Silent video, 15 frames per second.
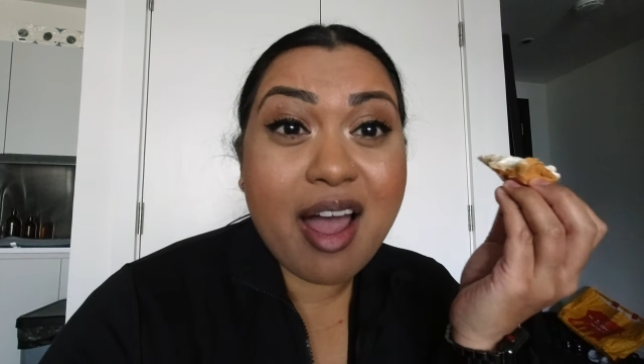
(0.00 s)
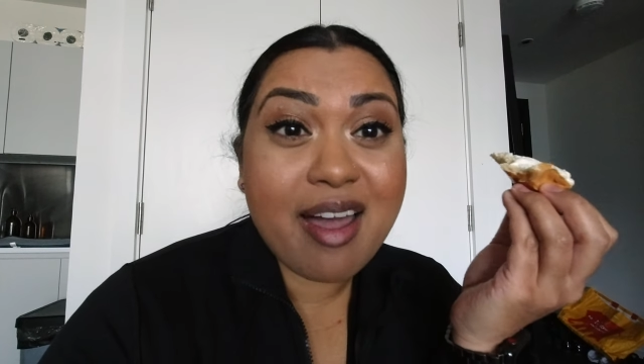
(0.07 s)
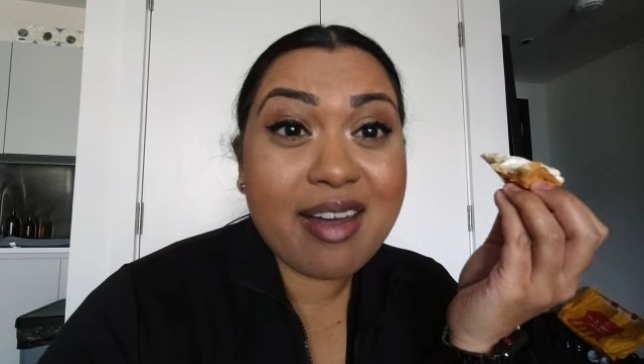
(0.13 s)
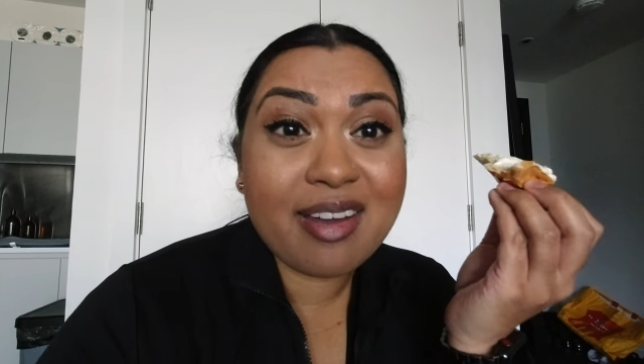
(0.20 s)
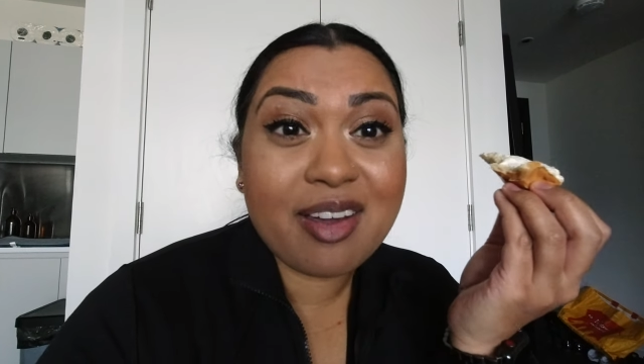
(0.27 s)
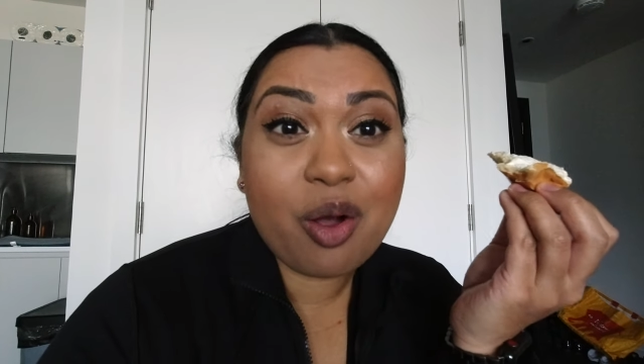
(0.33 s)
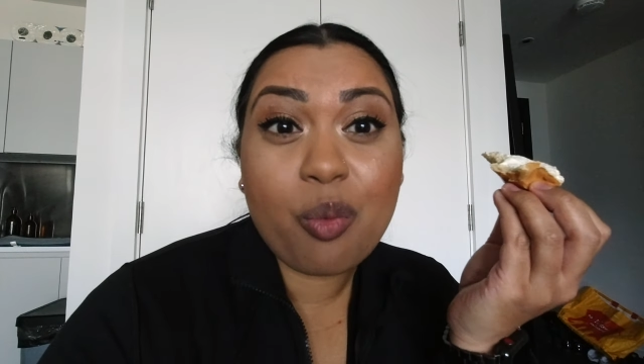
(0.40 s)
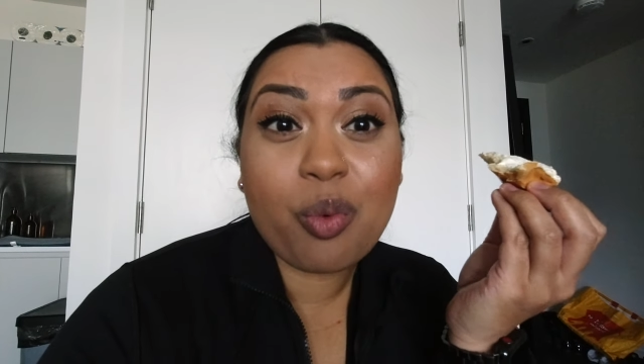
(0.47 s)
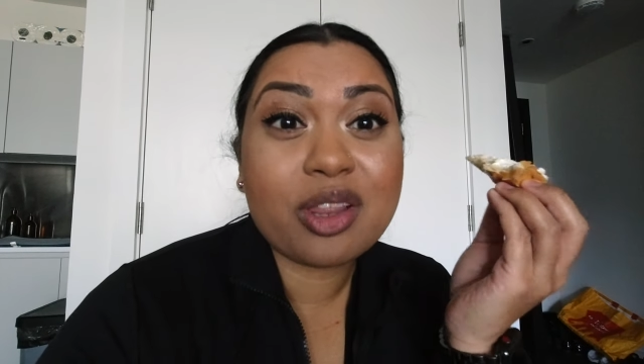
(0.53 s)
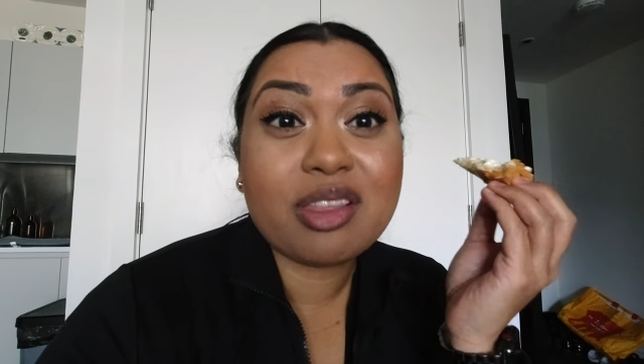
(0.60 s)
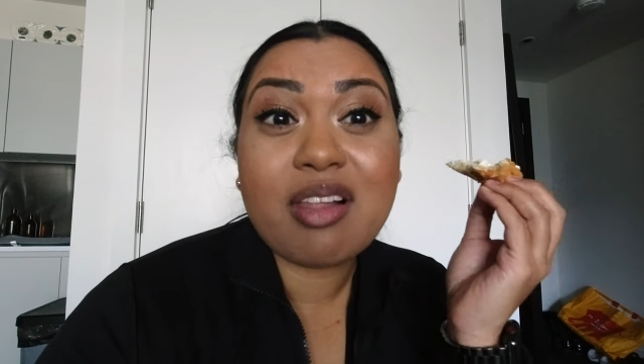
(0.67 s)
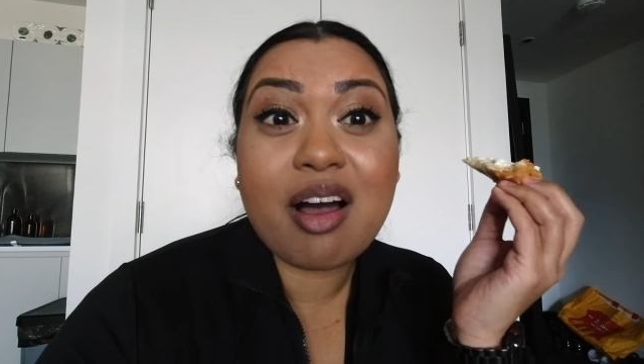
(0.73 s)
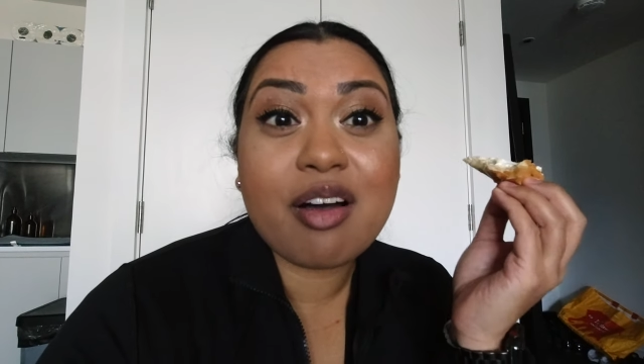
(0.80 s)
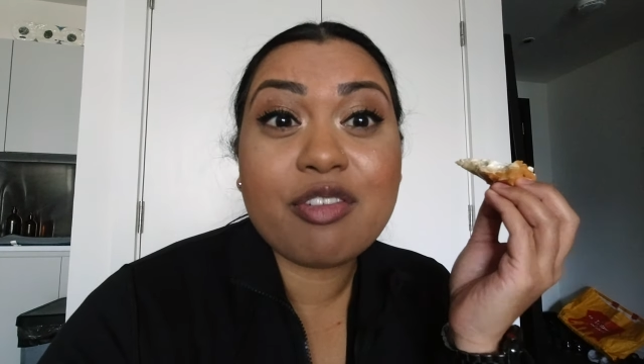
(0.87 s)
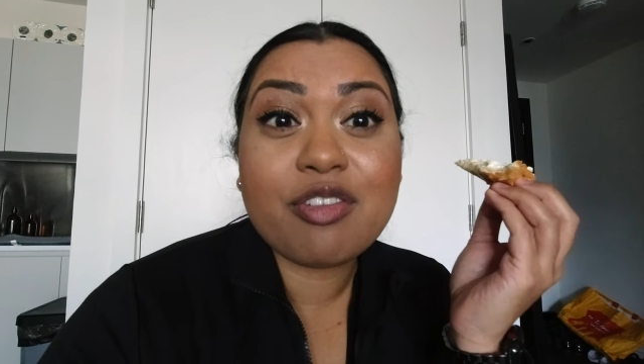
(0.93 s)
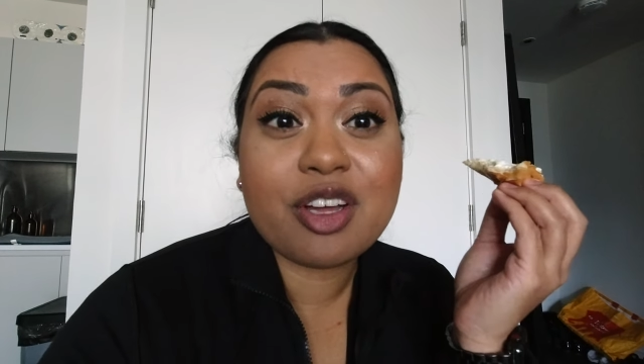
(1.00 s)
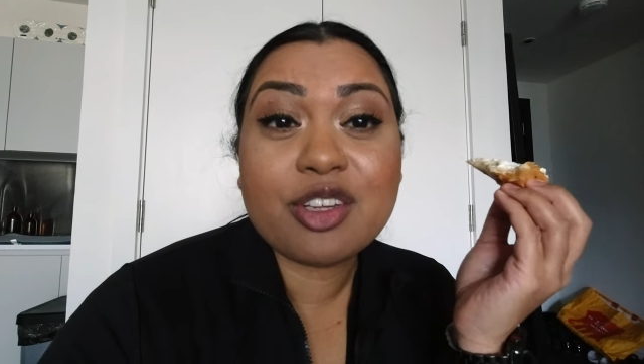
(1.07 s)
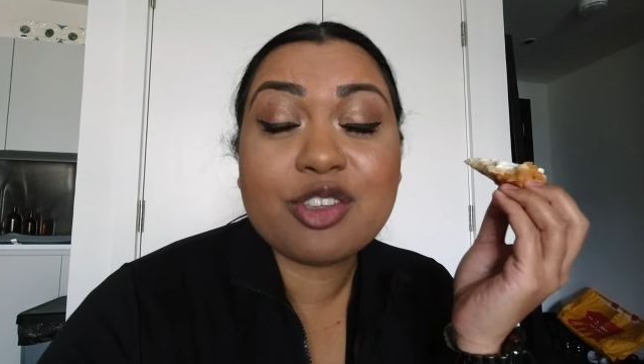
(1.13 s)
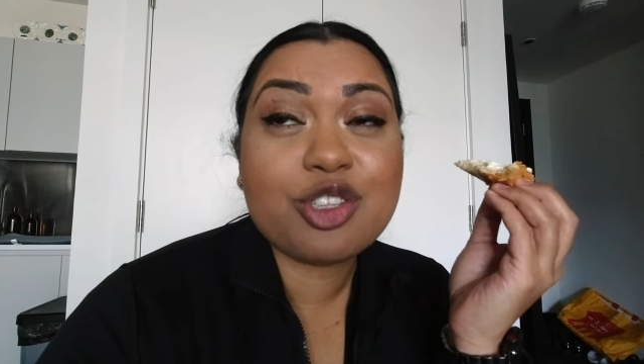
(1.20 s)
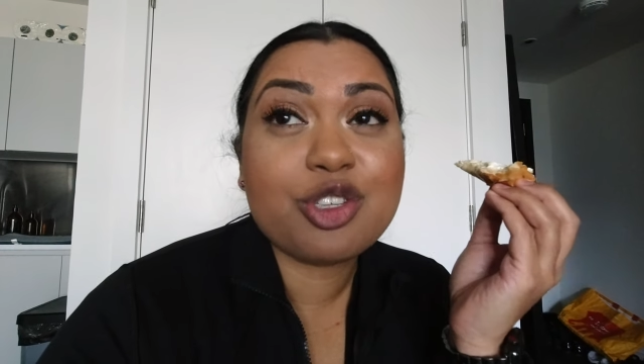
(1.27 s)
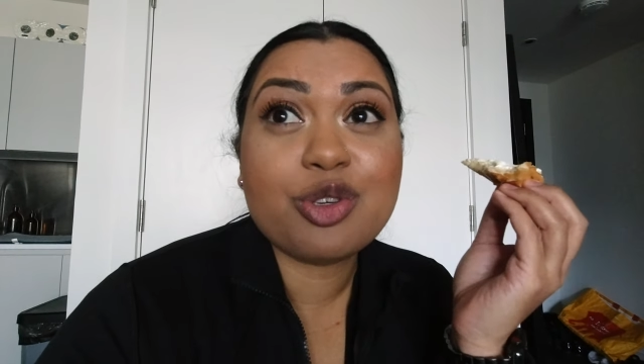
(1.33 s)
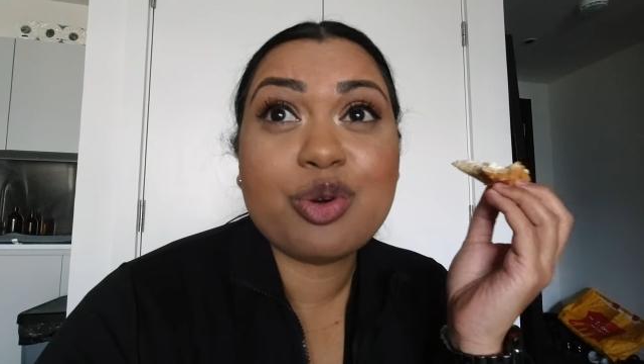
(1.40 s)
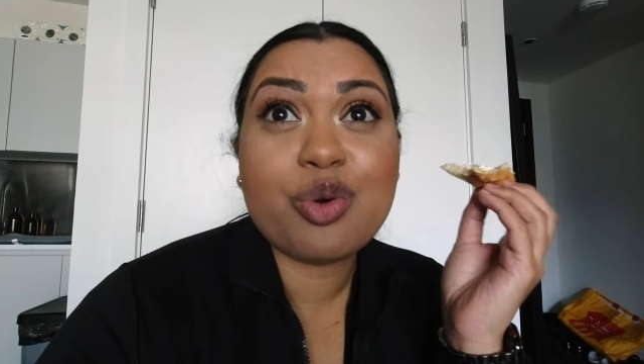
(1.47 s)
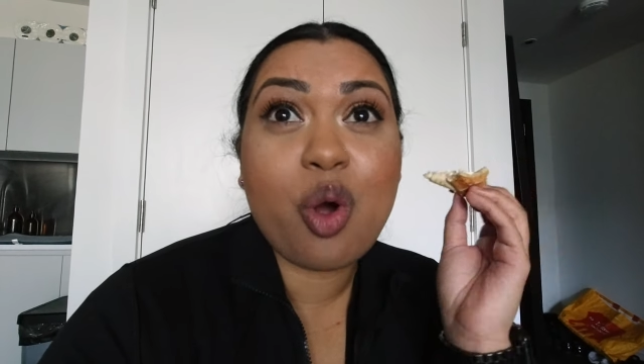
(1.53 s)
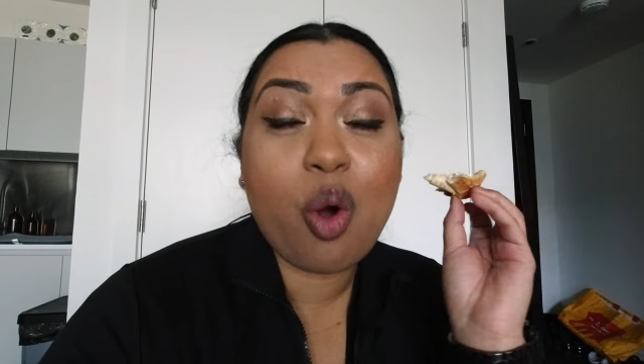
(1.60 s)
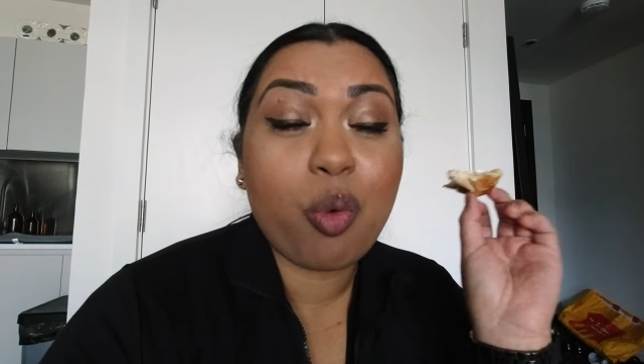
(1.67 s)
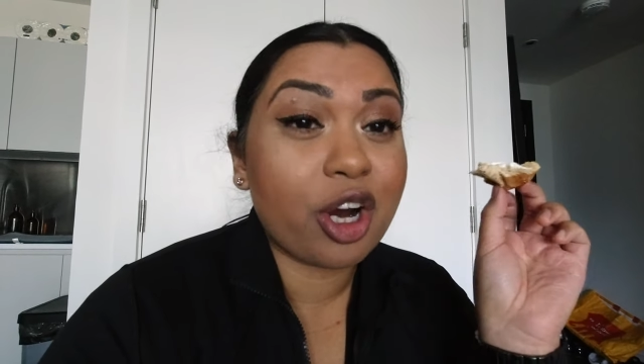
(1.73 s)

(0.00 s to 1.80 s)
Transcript: I would love to